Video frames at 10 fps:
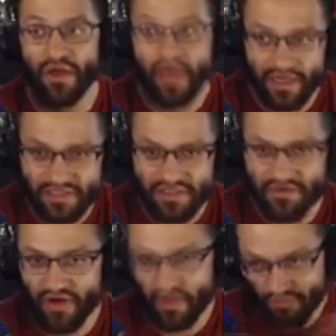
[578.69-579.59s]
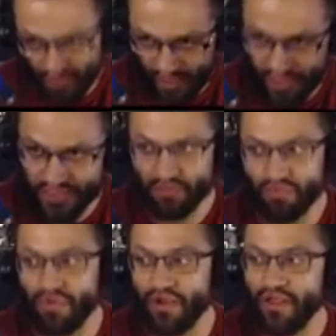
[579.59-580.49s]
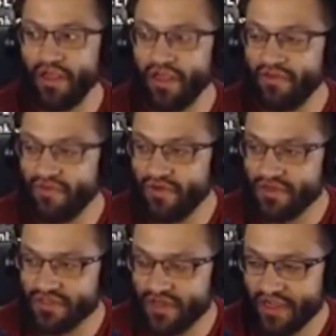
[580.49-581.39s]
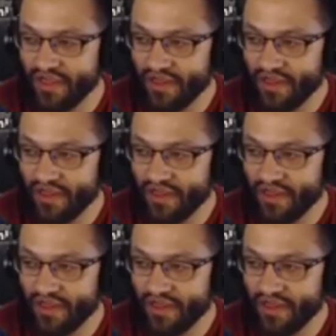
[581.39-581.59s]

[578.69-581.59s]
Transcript: and Instagram as your boy, A4Andre.